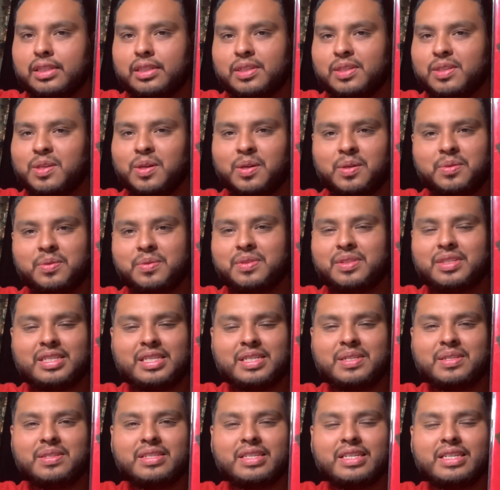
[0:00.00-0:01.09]
don't
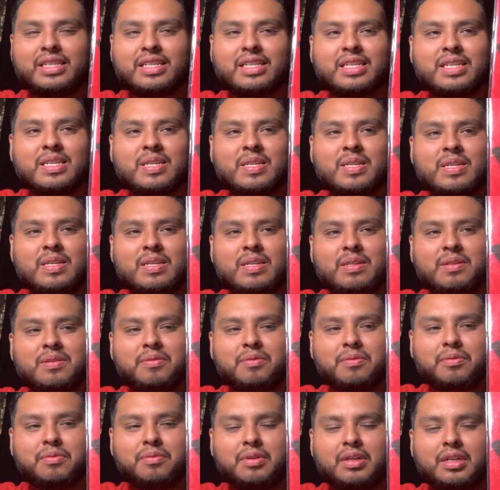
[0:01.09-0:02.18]
sound like
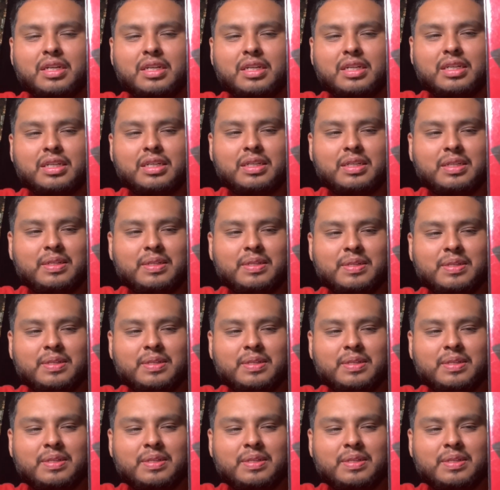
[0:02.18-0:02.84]
what